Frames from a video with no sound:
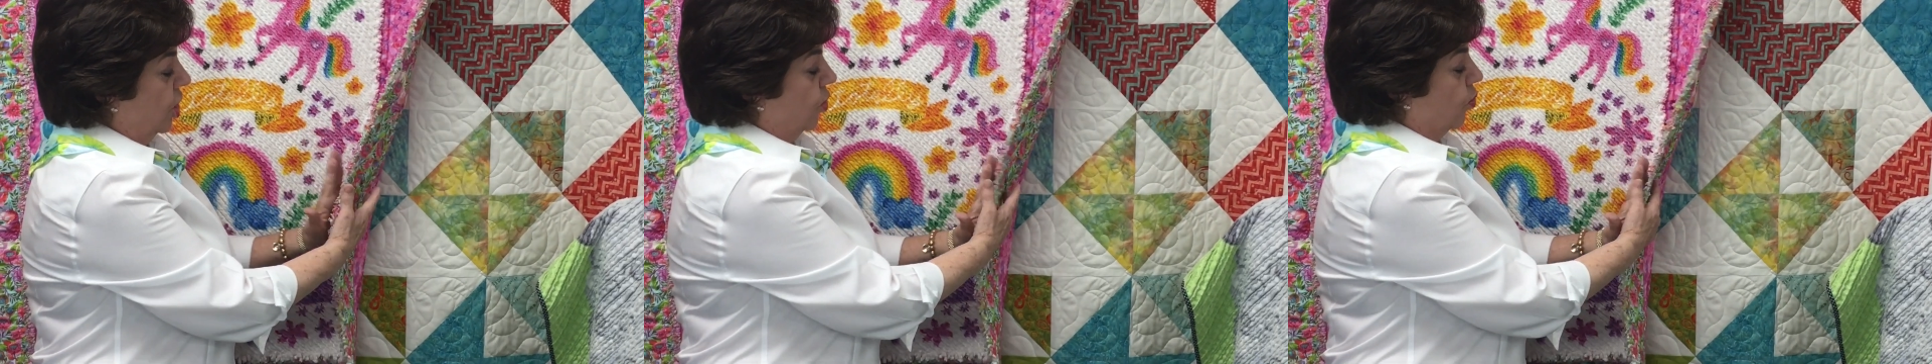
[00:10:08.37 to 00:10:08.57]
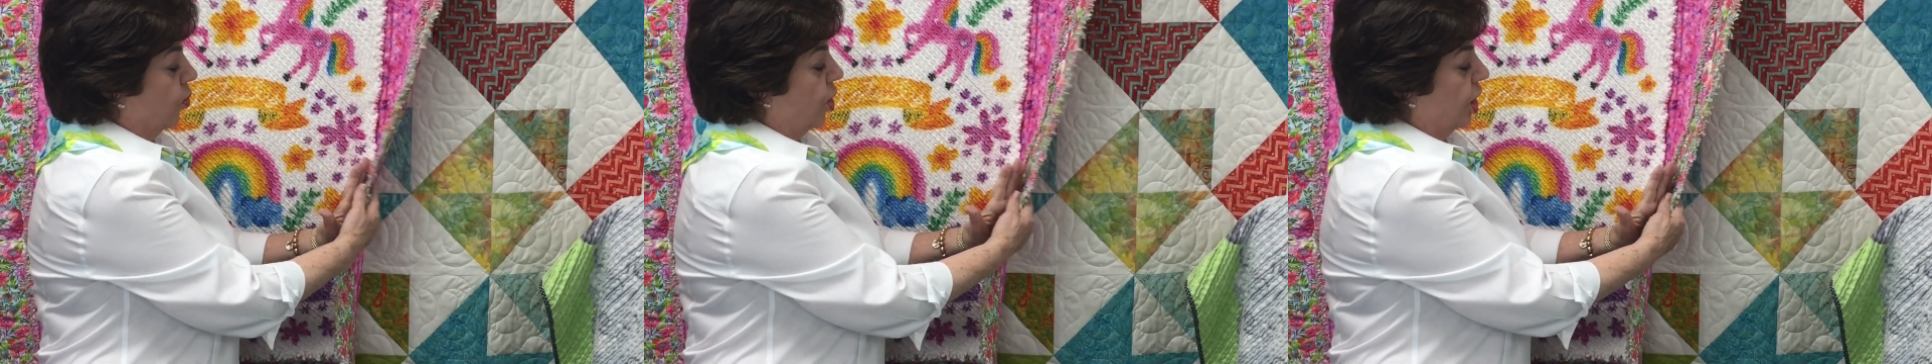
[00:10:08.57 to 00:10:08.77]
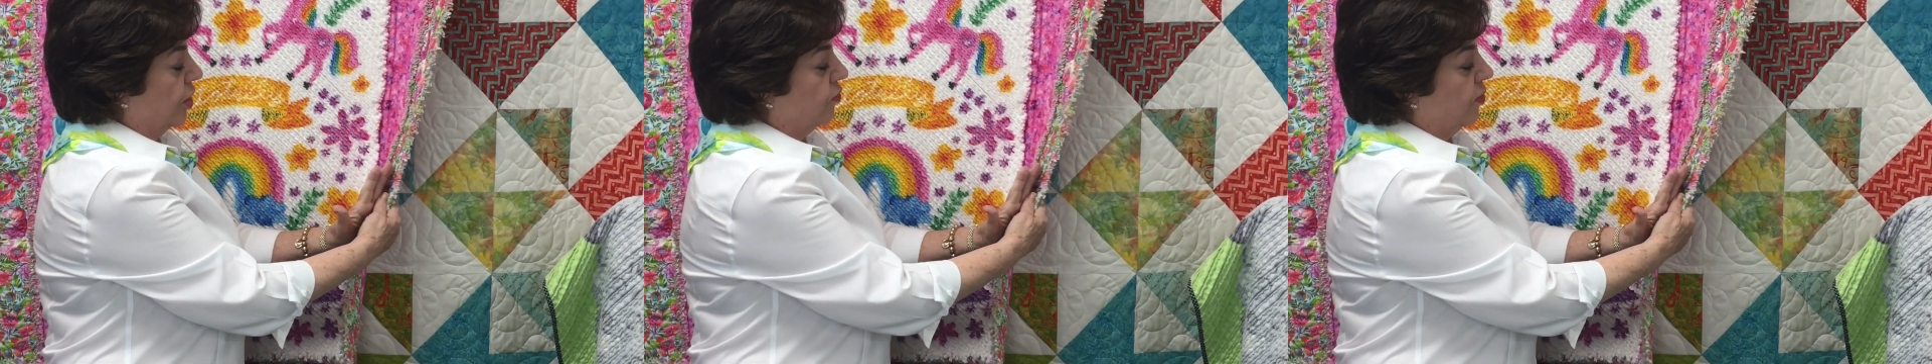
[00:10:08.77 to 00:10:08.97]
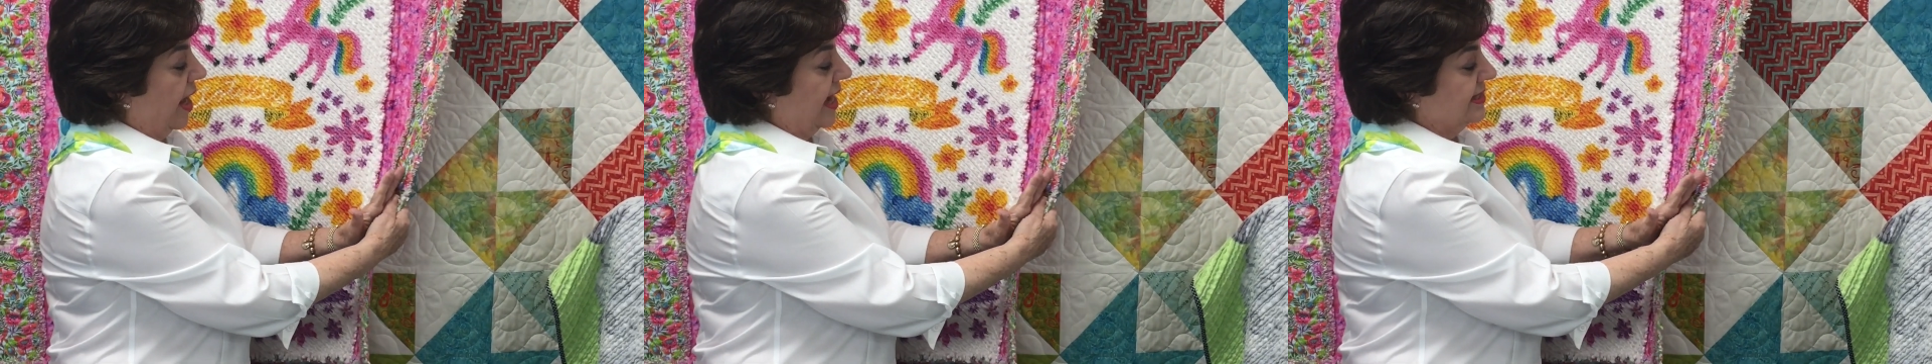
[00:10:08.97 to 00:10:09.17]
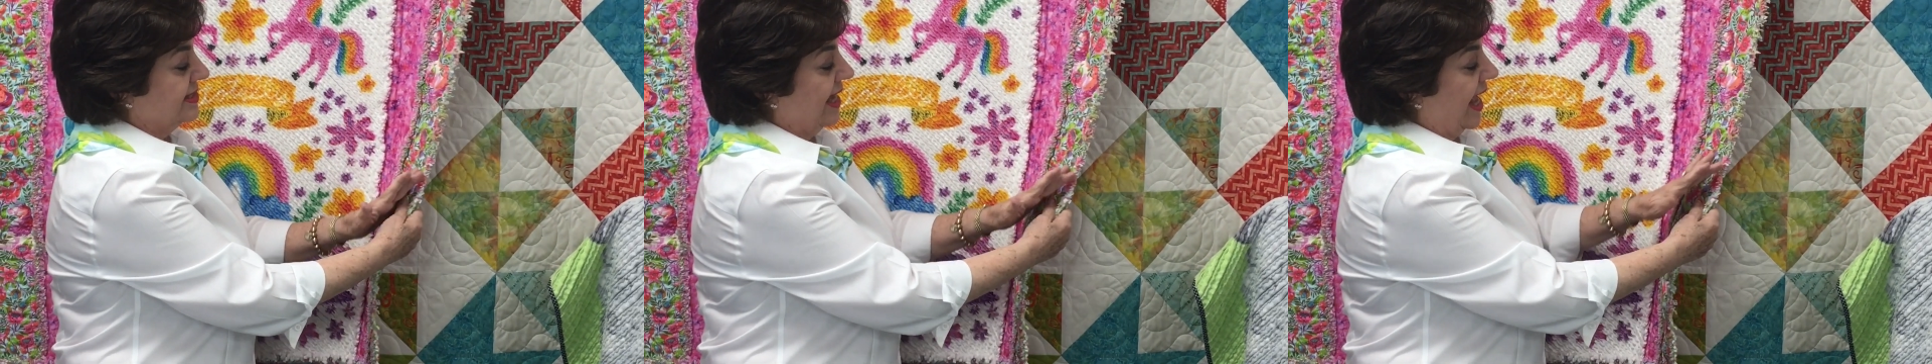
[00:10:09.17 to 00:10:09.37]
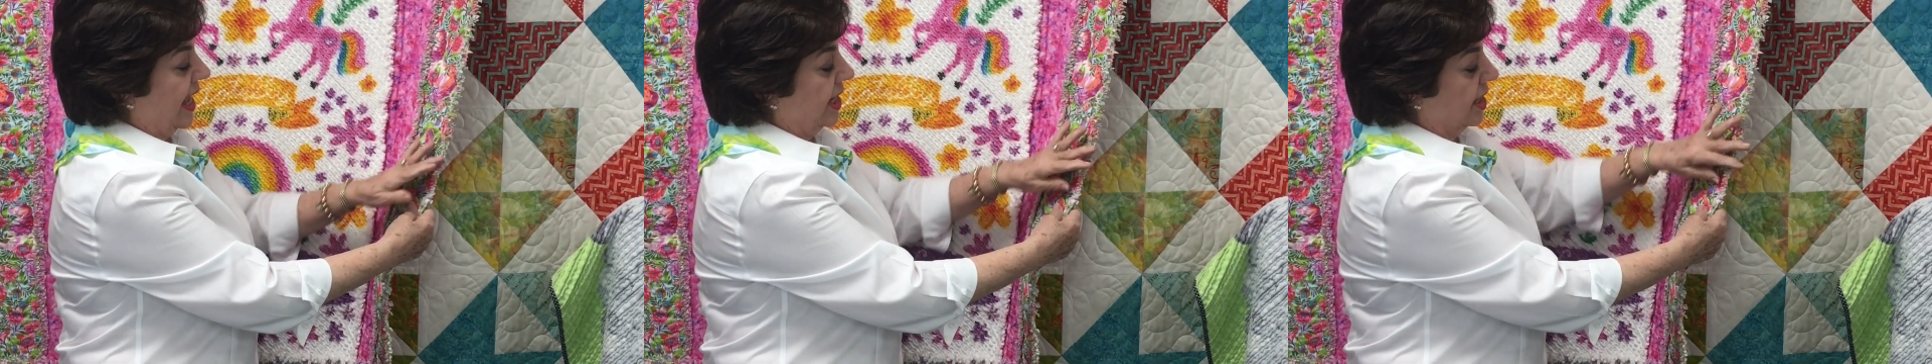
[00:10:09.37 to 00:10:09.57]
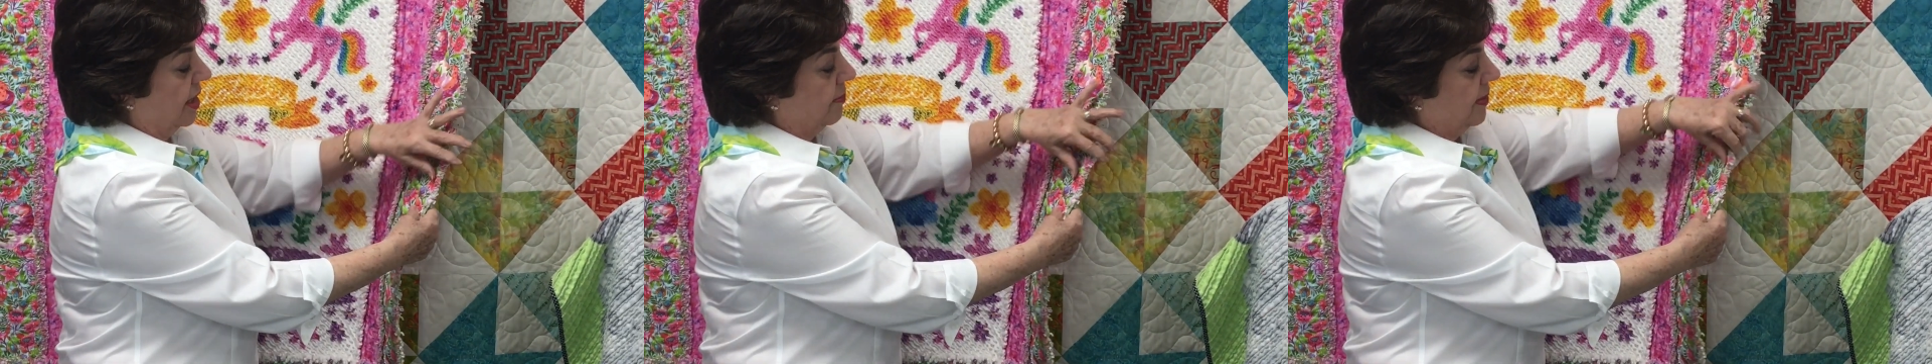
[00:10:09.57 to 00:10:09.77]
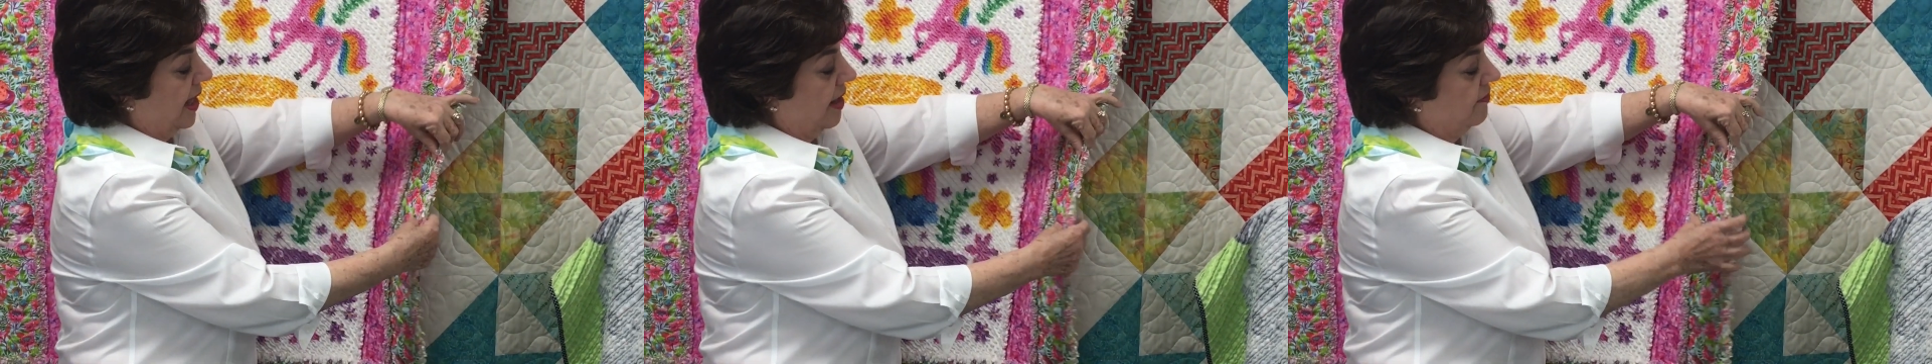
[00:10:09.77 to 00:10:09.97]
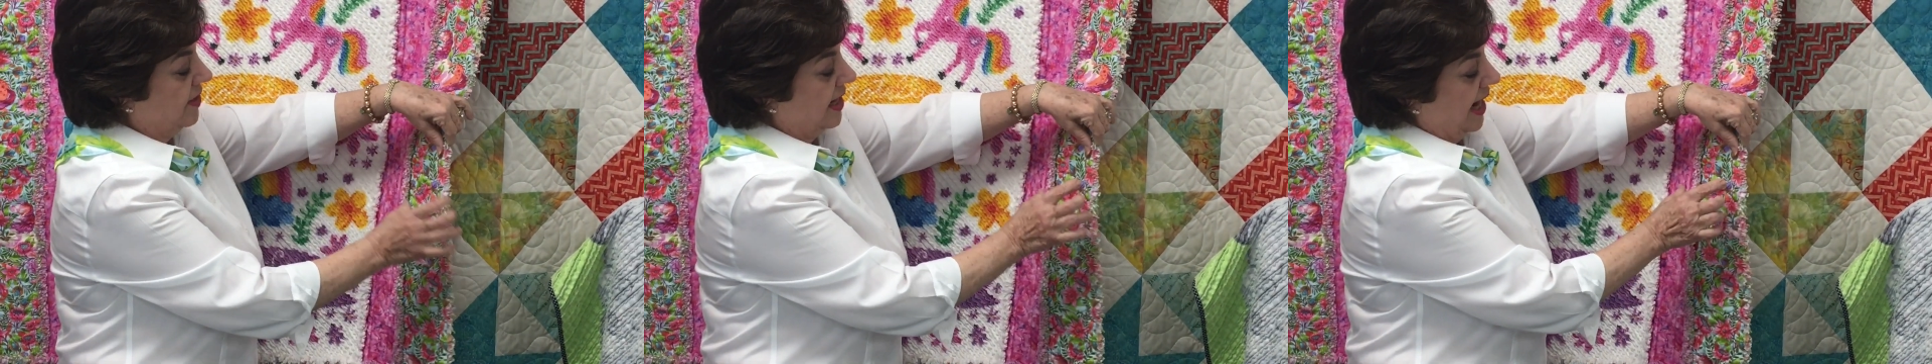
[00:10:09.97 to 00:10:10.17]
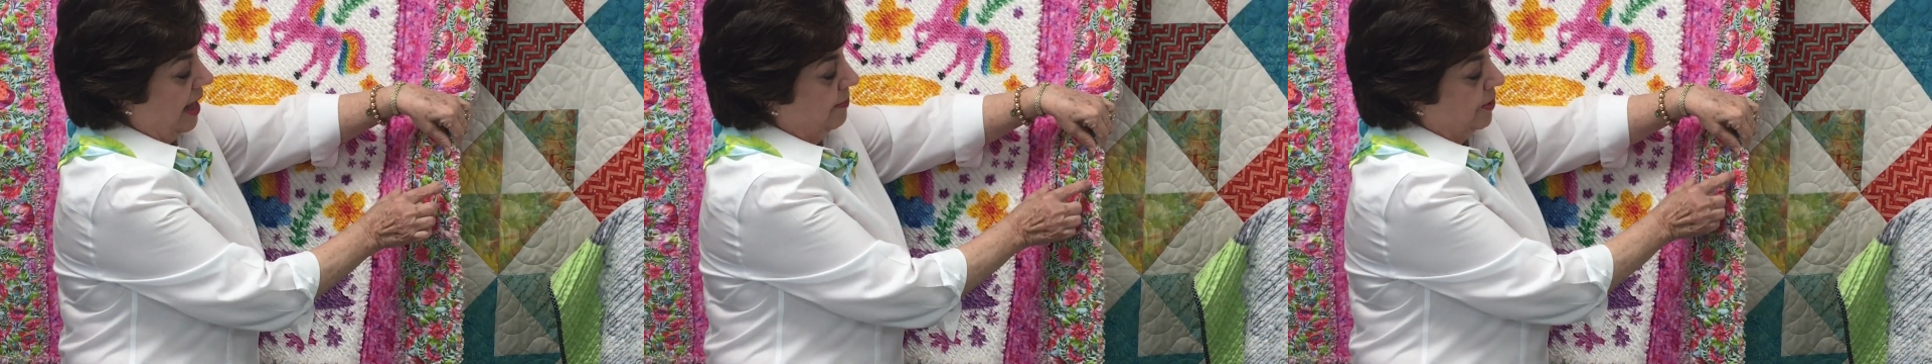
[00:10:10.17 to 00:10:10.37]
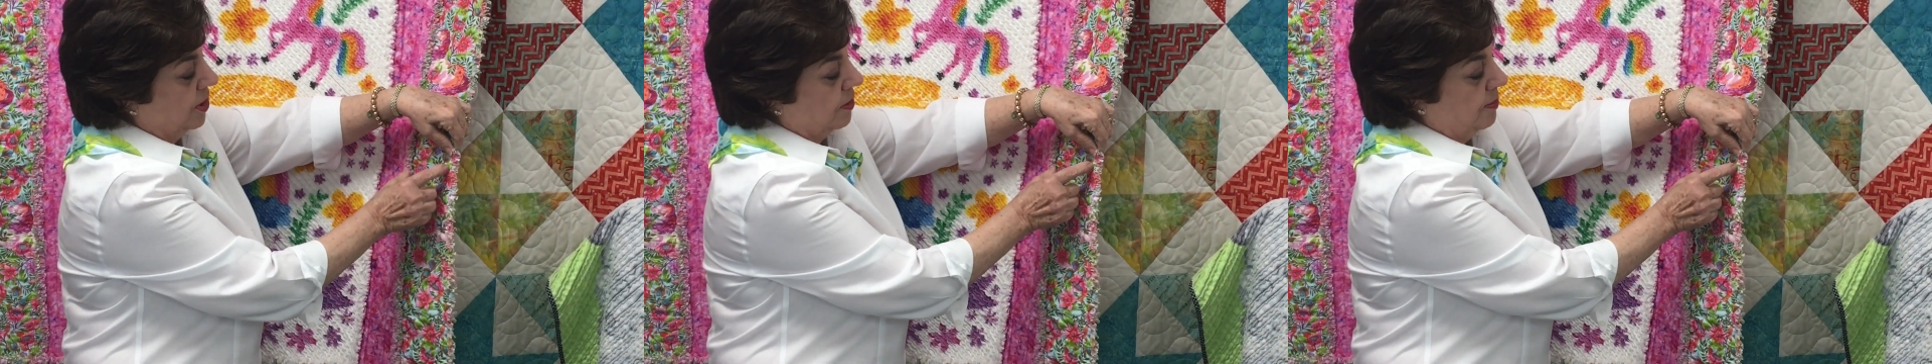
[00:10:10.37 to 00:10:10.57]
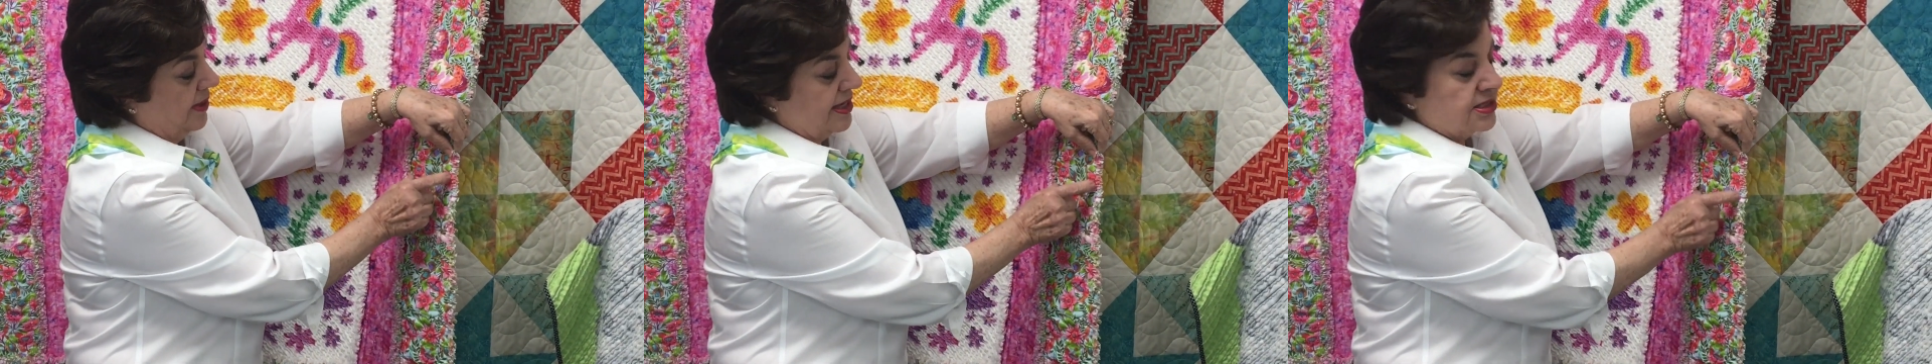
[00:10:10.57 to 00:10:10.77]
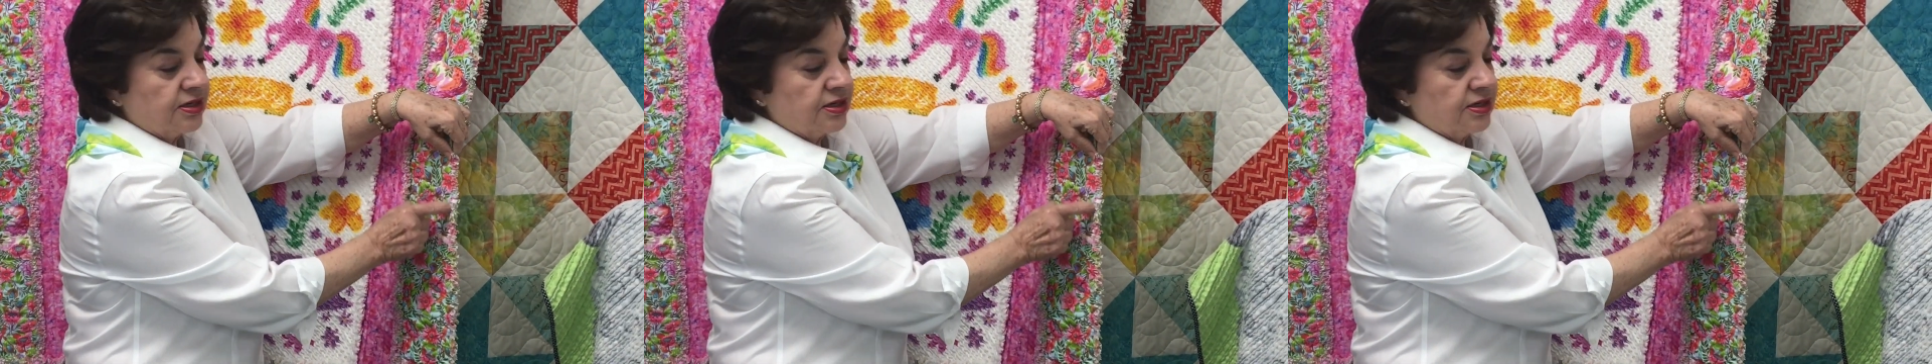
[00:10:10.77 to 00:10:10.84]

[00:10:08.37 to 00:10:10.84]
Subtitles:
one right side up, and then I put a piece